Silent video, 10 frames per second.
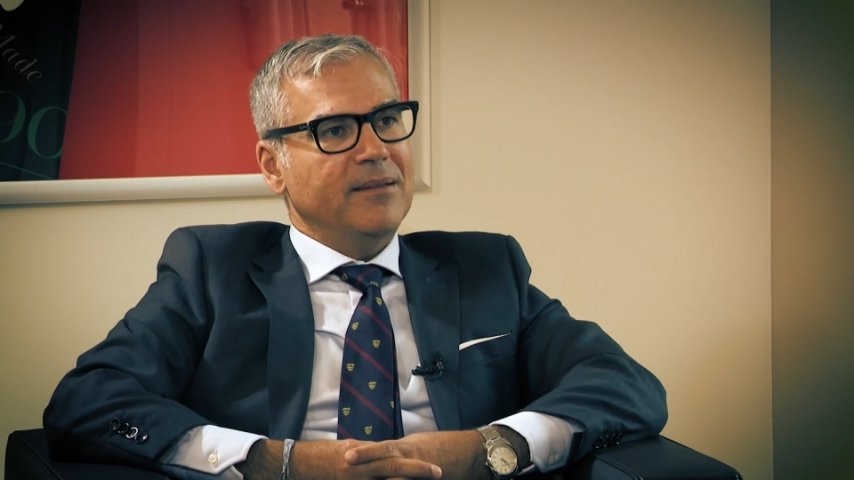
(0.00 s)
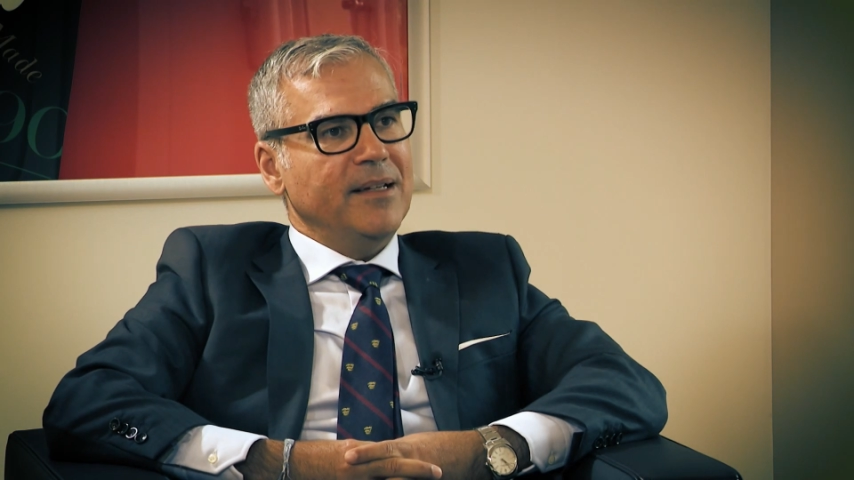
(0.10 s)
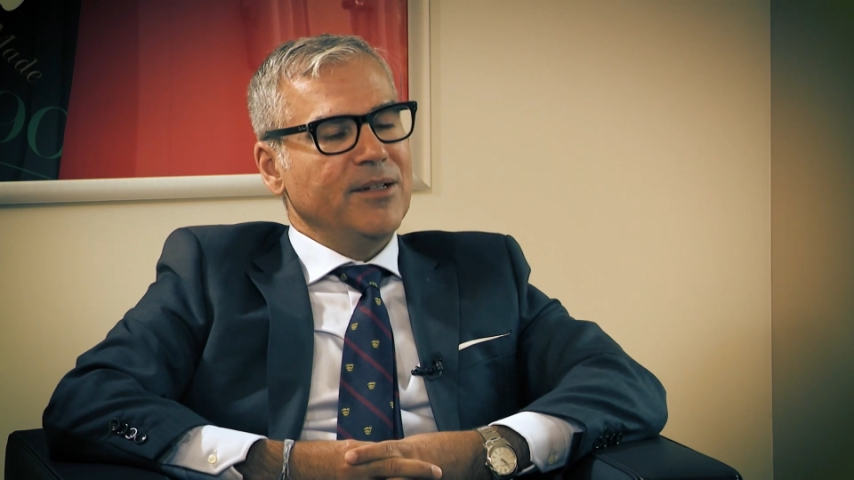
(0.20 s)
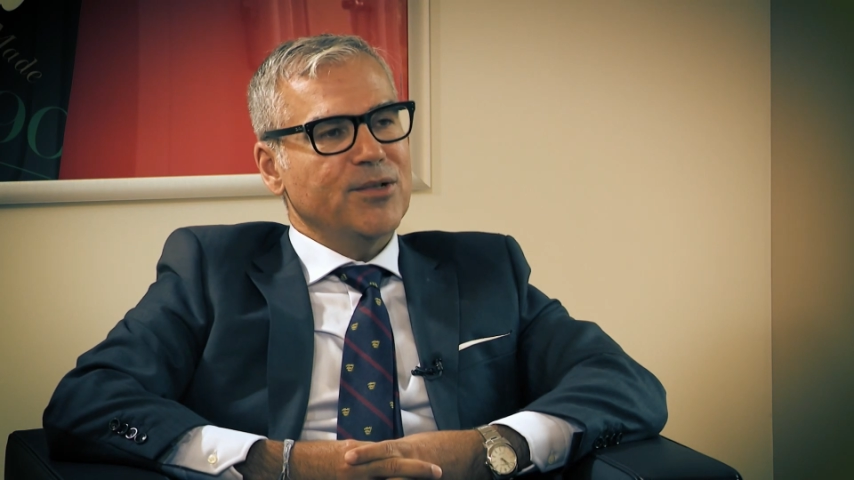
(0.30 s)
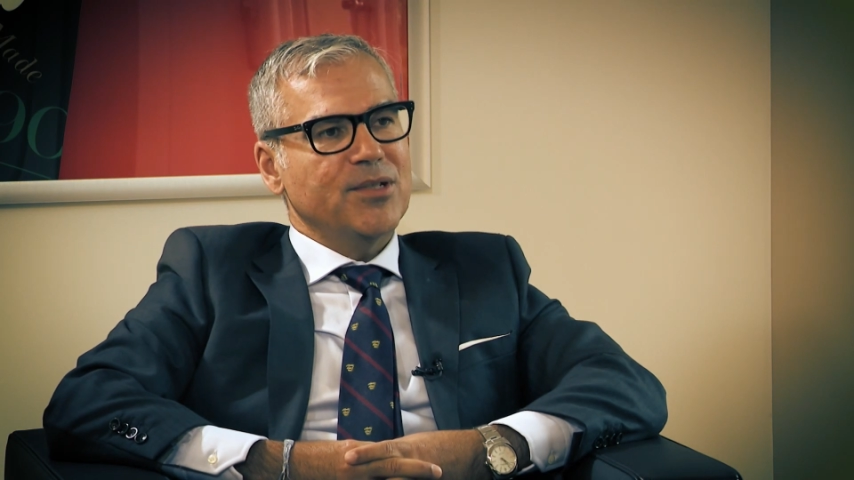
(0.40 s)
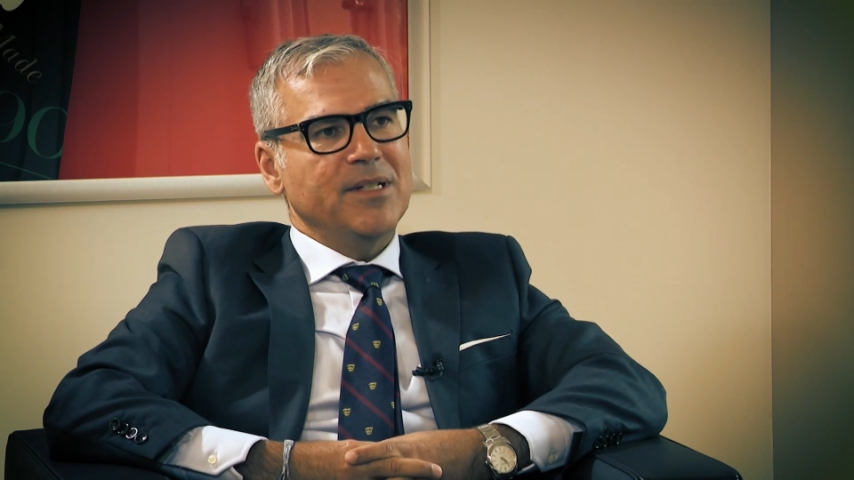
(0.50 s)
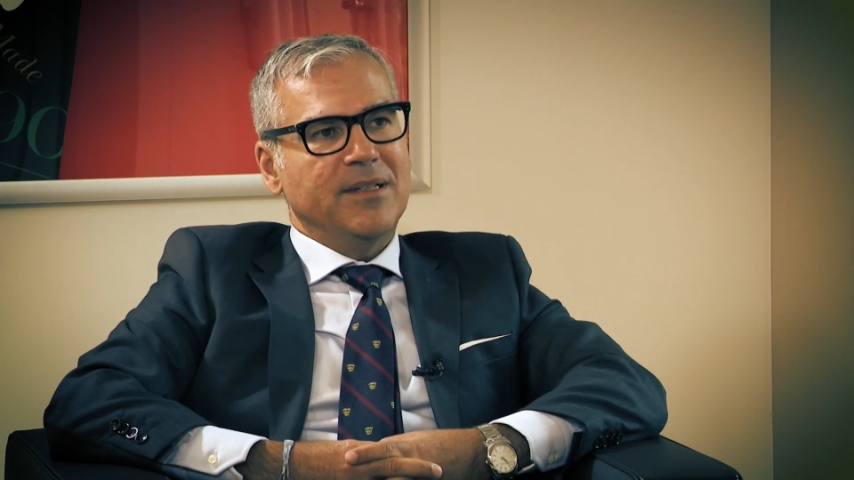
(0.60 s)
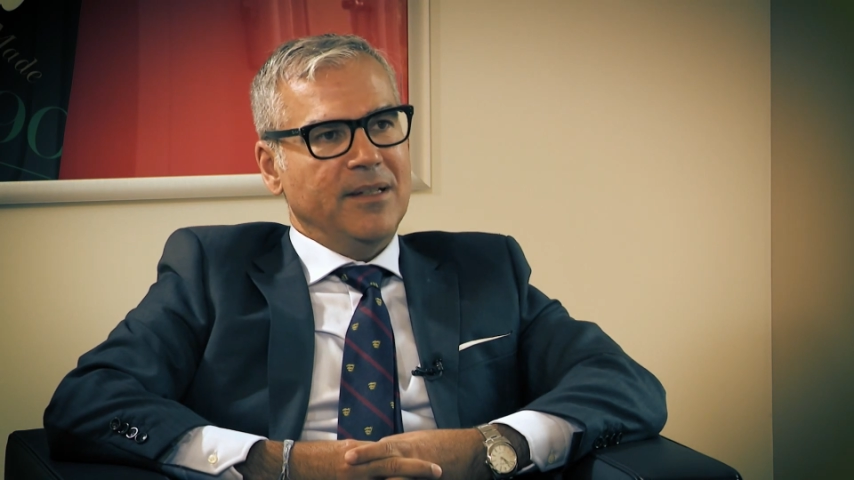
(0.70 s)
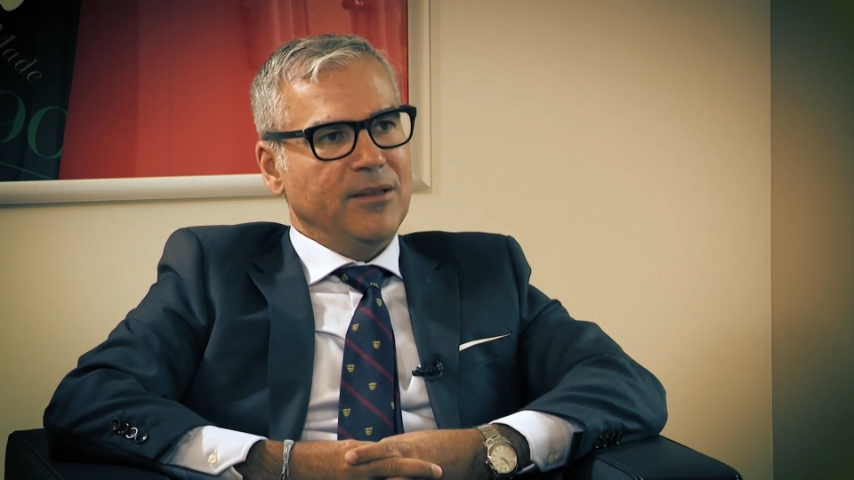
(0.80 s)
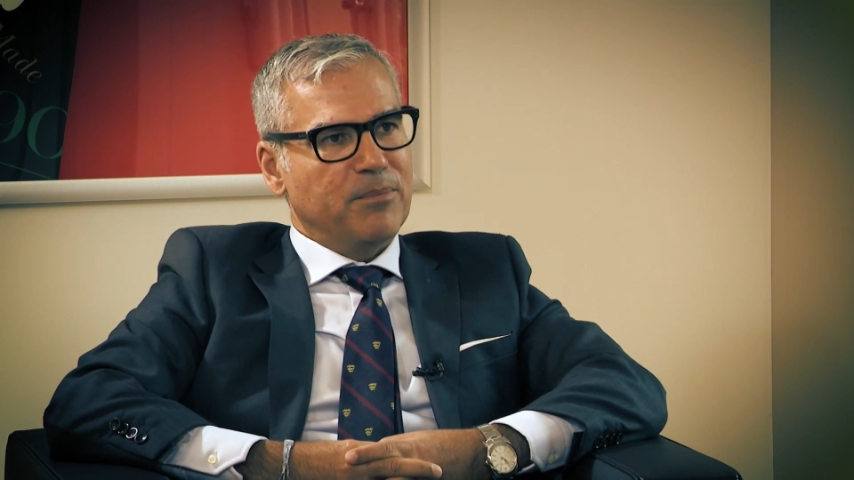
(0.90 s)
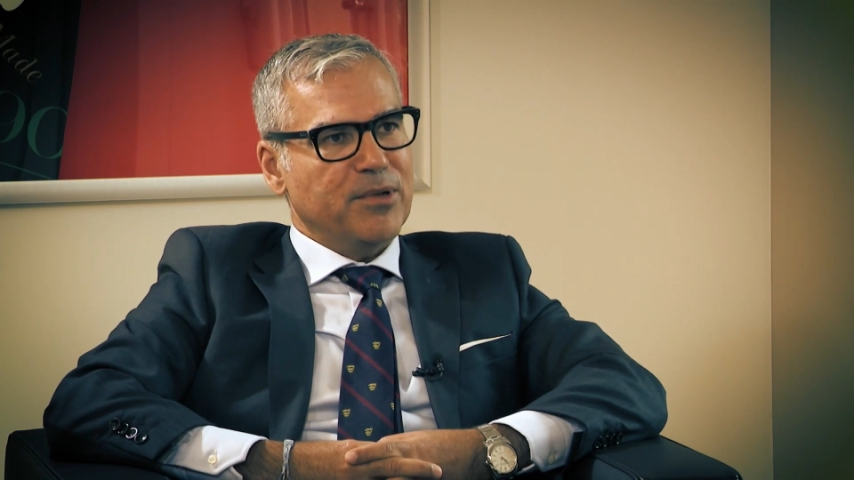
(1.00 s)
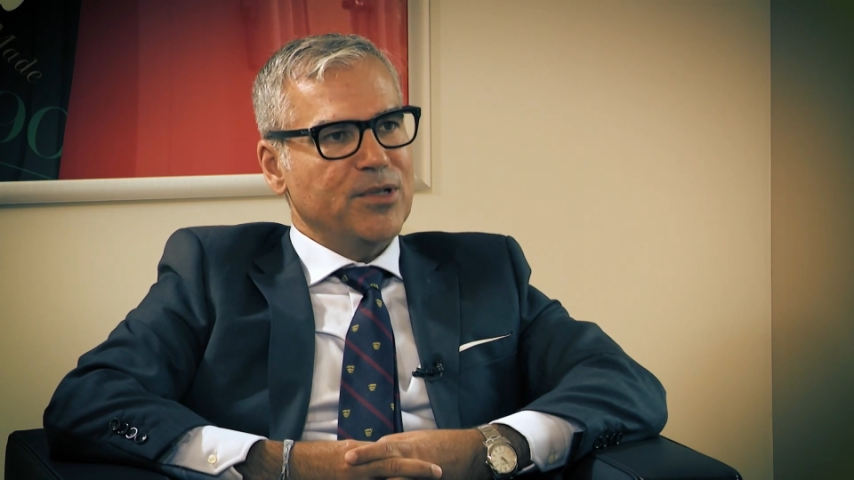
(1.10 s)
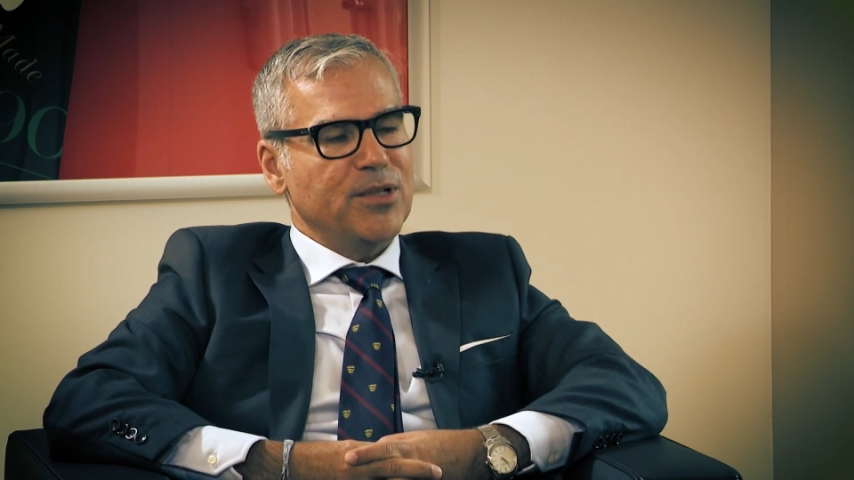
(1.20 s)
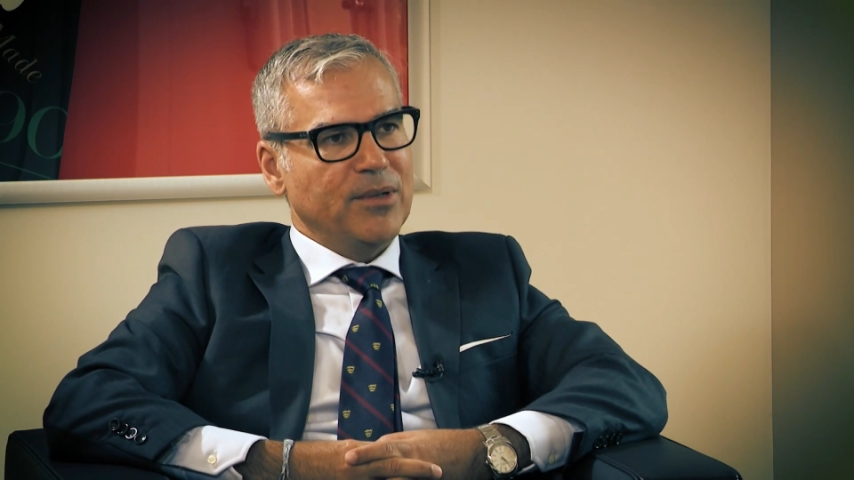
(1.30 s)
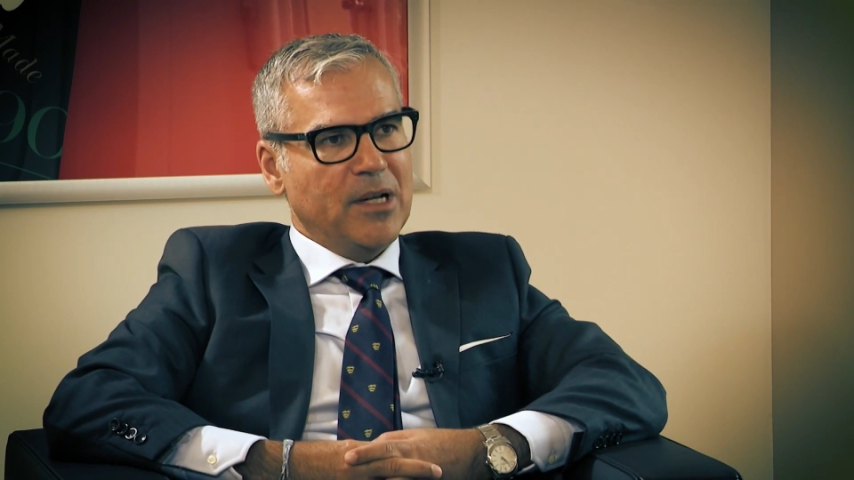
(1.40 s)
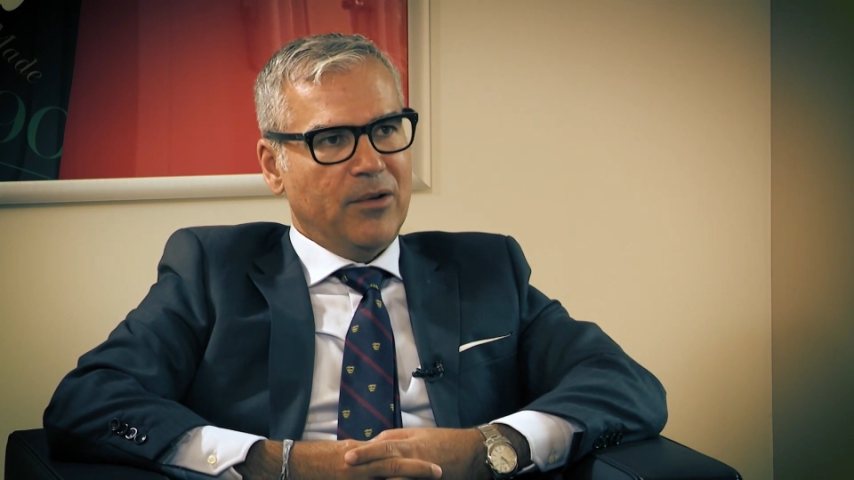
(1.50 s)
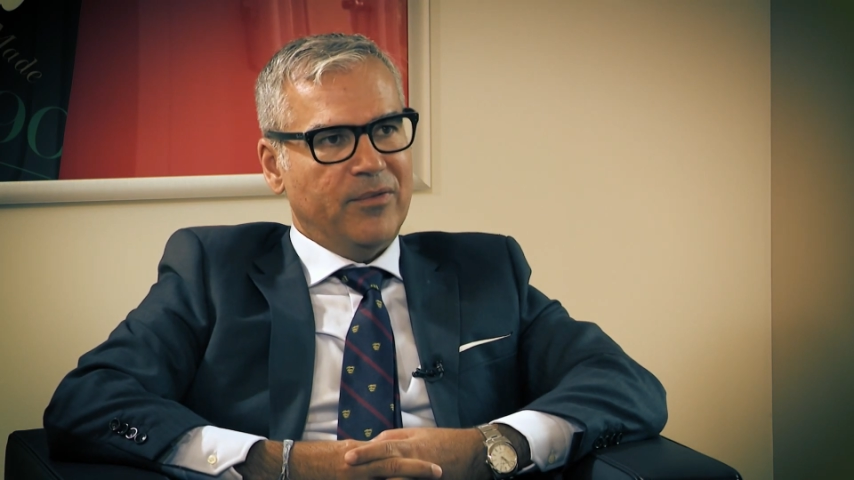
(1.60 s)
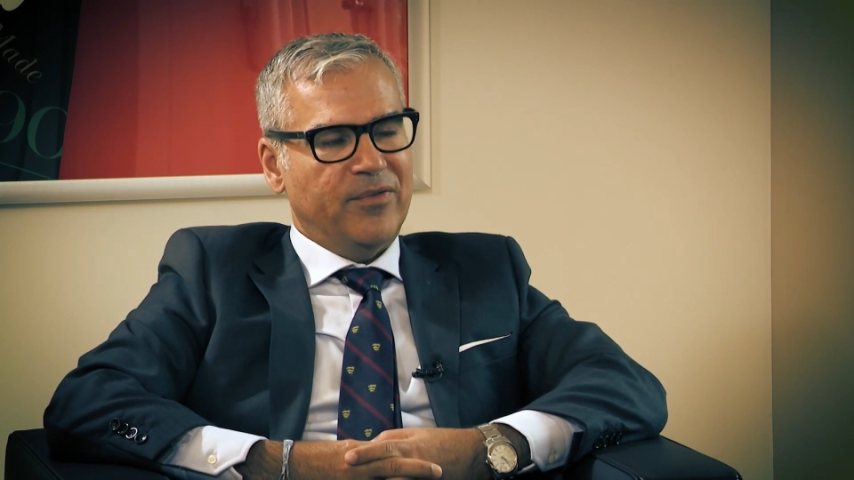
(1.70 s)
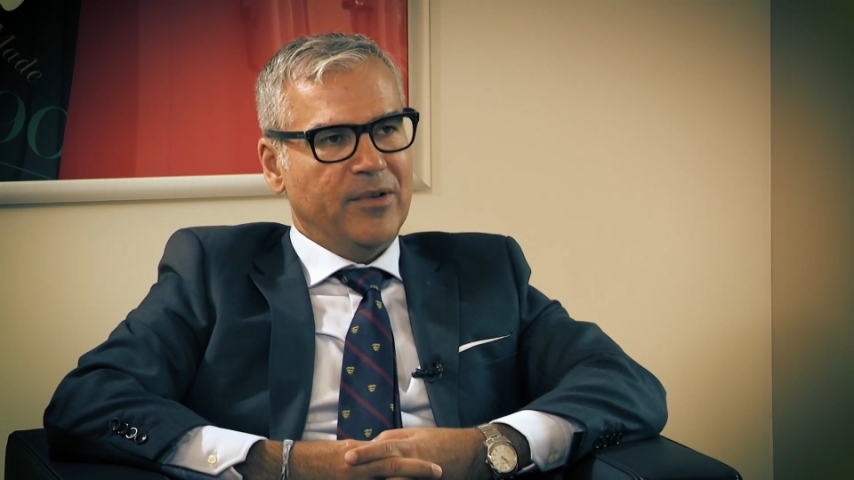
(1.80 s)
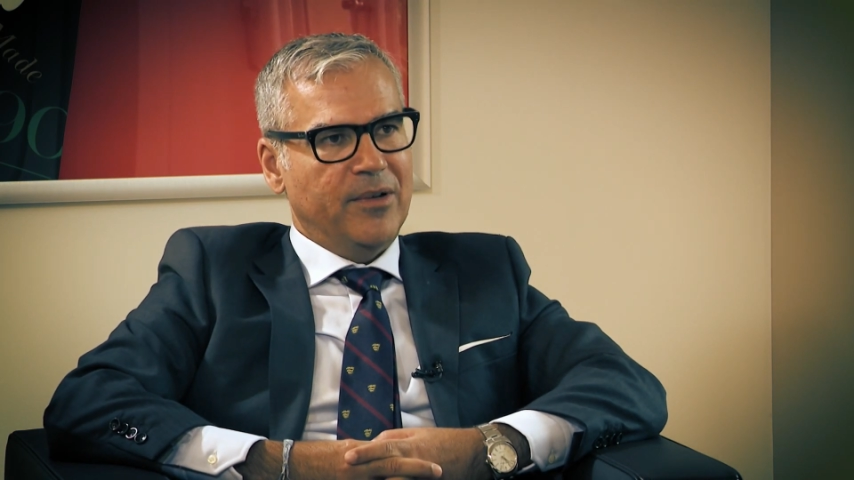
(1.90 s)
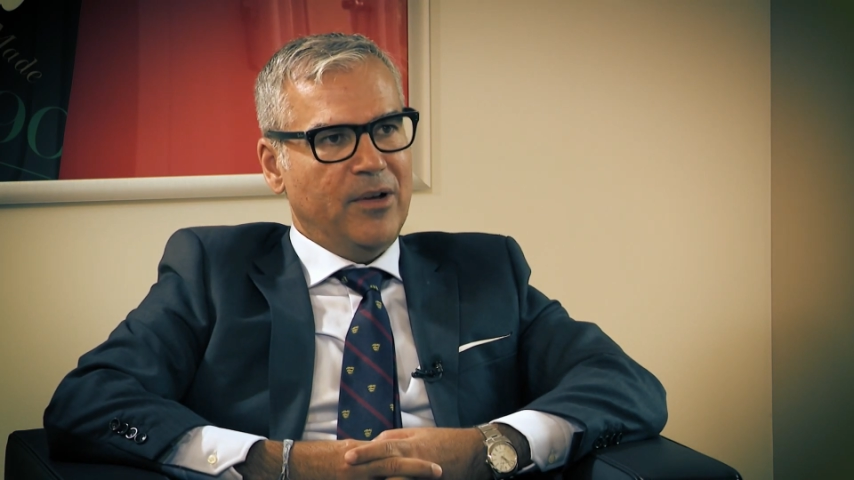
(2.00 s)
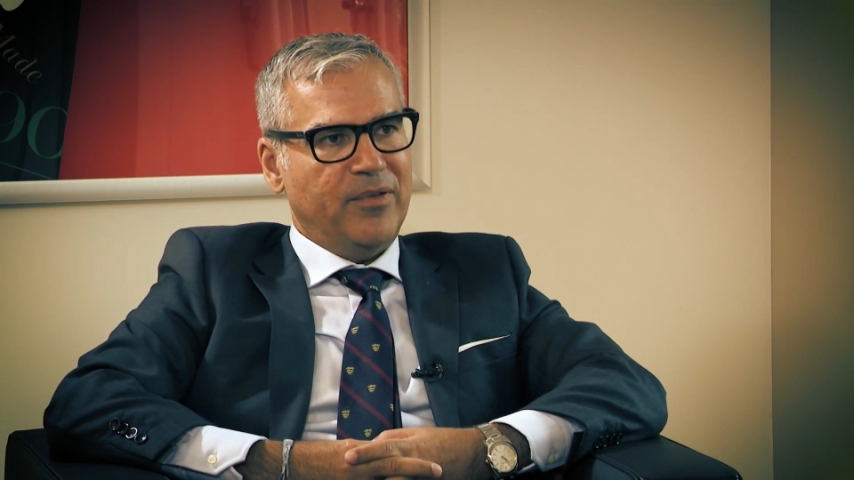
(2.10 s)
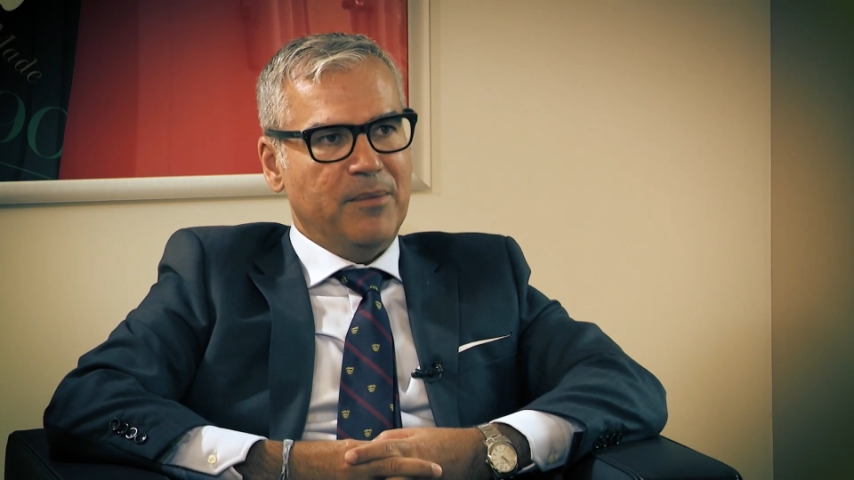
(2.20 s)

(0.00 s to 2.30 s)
interested in the persona of